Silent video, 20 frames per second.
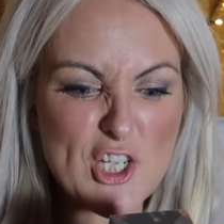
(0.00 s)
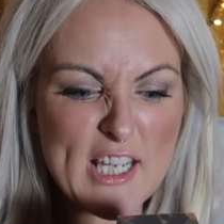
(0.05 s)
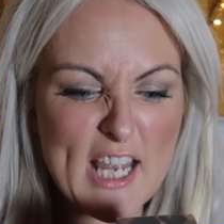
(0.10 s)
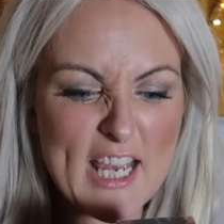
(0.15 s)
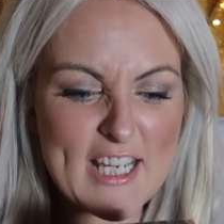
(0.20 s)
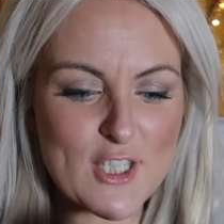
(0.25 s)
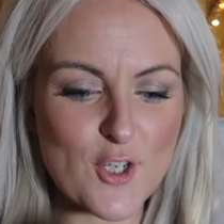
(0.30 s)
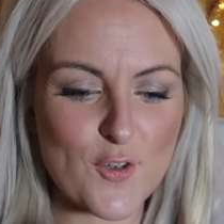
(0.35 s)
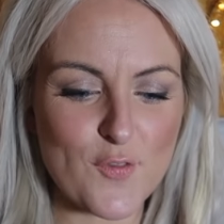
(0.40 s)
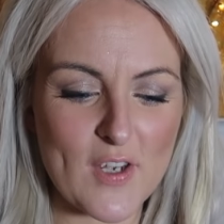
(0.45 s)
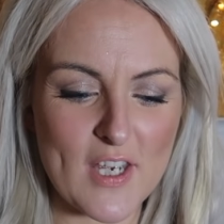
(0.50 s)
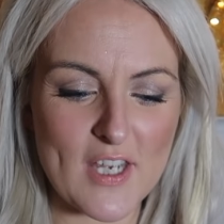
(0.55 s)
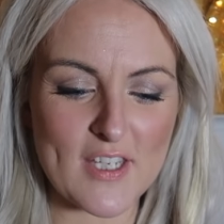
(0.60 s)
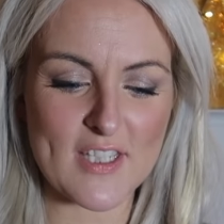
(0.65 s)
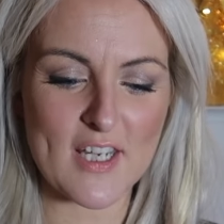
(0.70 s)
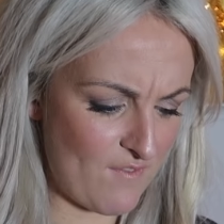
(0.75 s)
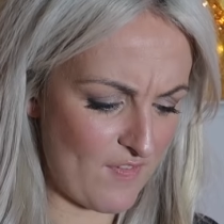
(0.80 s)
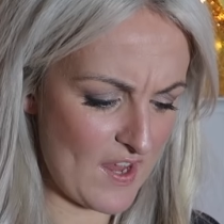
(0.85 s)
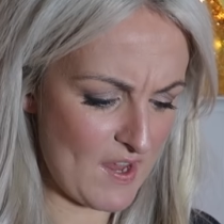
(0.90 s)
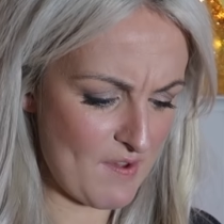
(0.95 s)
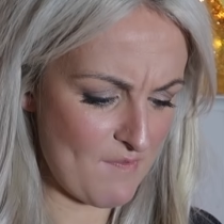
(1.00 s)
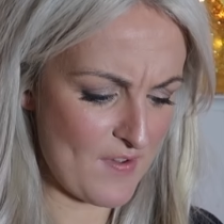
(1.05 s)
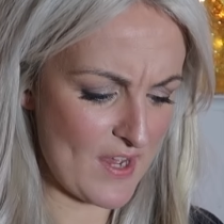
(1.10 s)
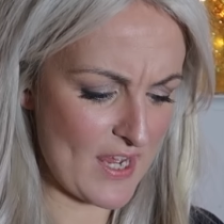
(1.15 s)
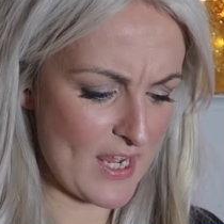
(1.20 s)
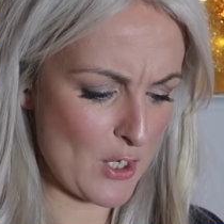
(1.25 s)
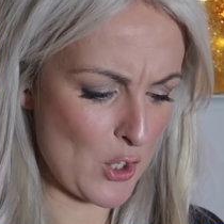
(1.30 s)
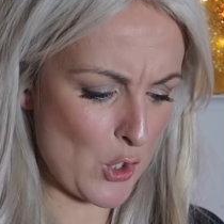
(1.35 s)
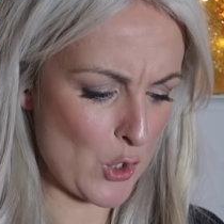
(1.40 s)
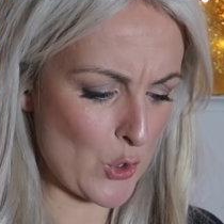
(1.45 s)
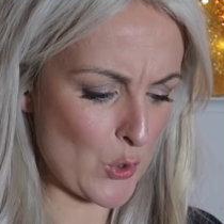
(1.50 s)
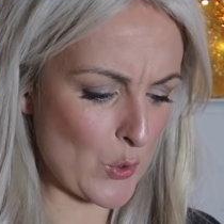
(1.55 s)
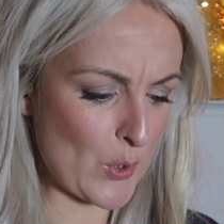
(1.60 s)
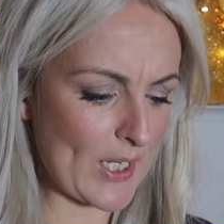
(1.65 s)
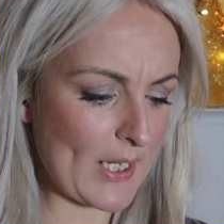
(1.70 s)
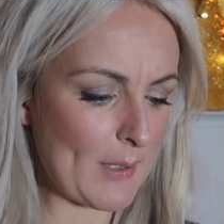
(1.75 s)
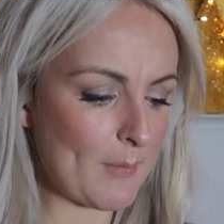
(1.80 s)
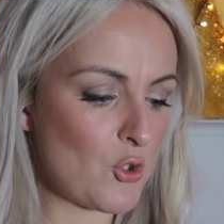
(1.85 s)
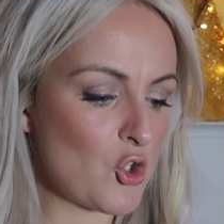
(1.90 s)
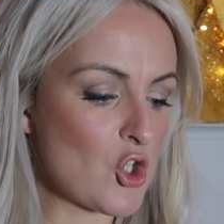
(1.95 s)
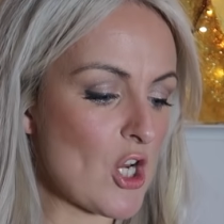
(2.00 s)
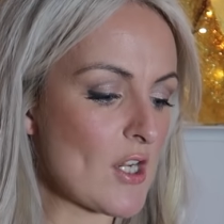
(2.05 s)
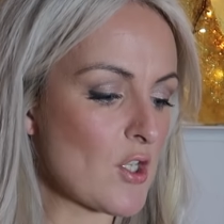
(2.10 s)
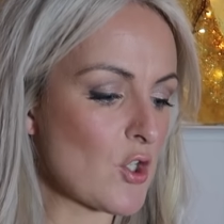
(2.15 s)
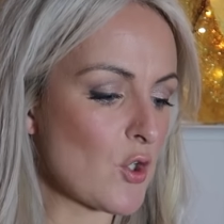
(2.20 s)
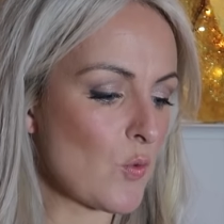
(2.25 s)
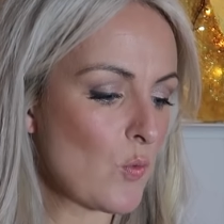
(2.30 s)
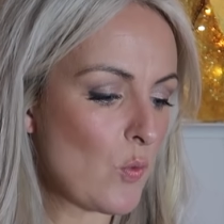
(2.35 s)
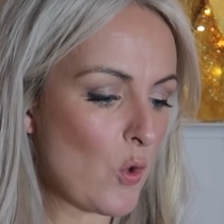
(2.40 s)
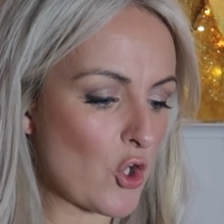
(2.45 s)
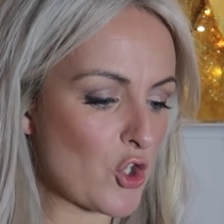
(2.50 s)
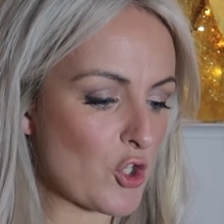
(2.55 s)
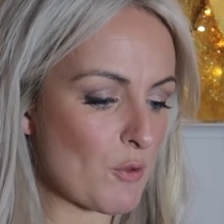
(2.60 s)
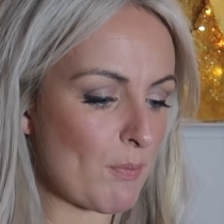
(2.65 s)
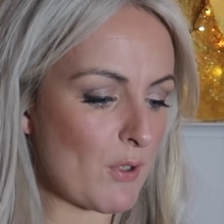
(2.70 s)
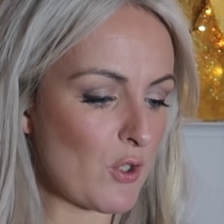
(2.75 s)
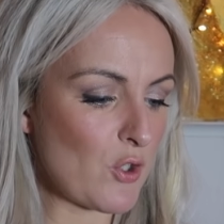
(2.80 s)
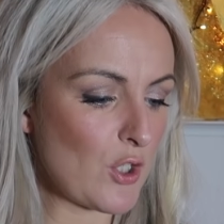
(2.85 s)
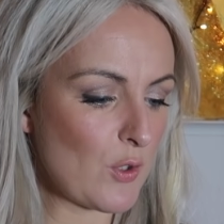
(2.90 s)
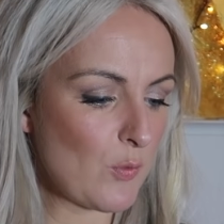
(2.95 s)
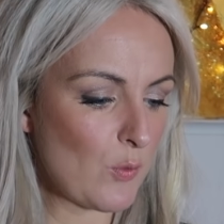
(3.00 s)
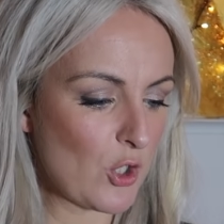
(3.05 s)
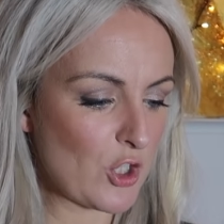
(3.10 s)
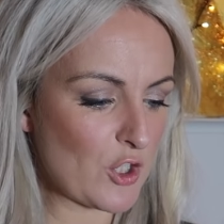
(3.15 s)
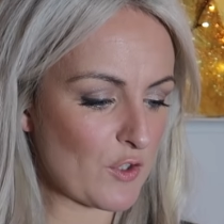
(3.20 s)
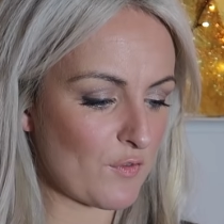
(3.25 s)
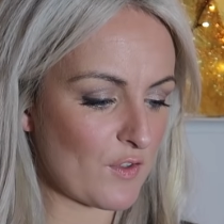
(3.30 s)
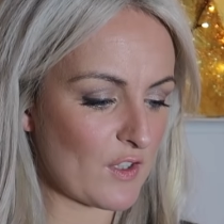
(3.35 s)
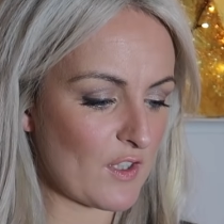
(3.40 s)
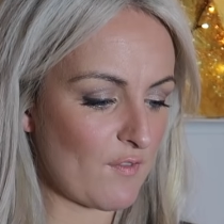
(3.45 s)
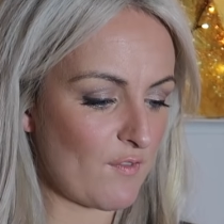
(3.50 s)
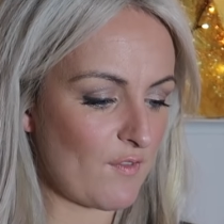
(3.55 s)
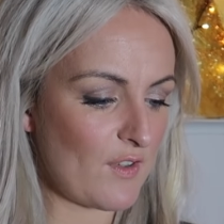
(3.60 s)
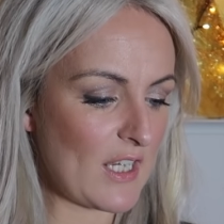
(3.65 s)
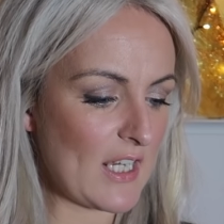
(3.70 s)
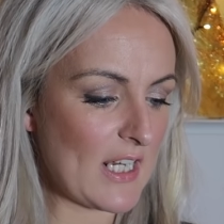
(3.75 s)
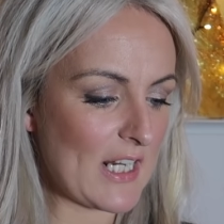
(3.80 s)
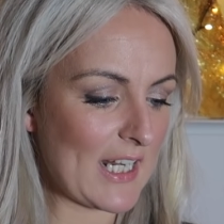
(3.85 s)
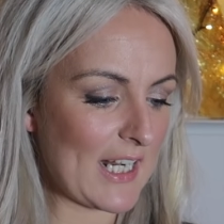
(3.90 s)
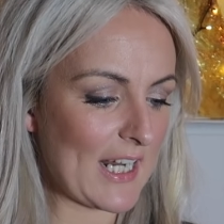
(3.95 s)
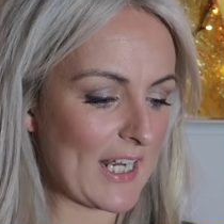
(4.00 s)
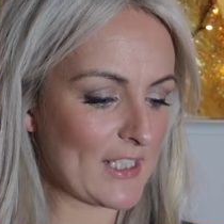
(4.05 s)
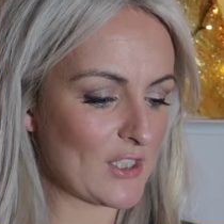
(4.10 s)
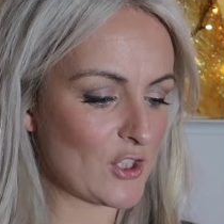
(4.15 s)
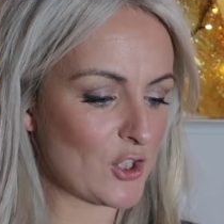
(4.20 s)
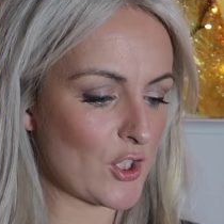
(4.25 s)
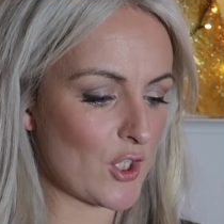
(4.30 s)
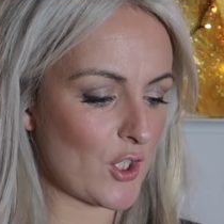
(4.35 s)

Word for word: you get of it. V V Cream, Gentle Wash, Beauty Wash for the V Cleanse,